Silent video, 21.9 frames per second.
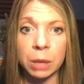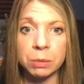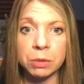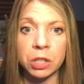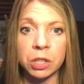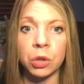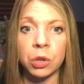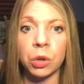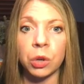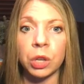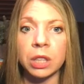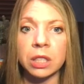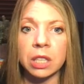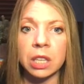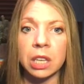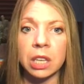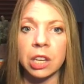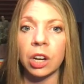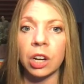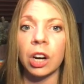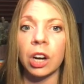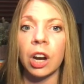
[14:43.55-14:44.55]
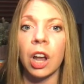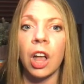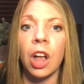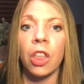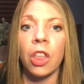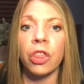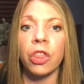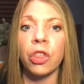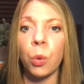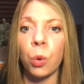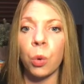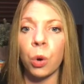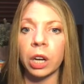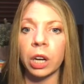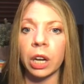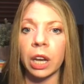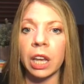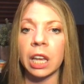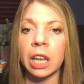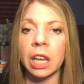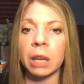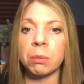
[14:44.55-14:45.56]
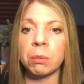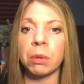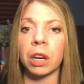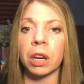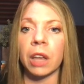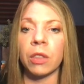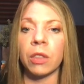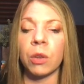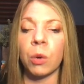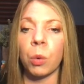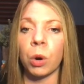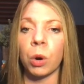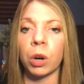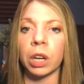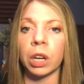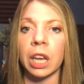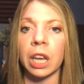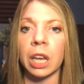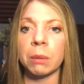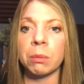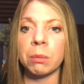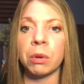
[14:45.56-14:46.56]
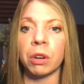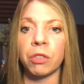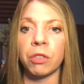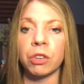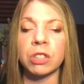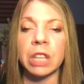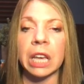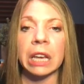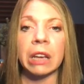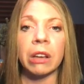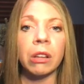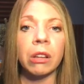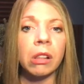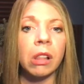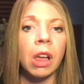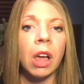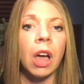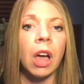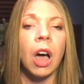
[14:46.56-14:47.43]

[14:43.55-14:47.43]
So you can see here the Orca handbook and the Orca handbook for sale.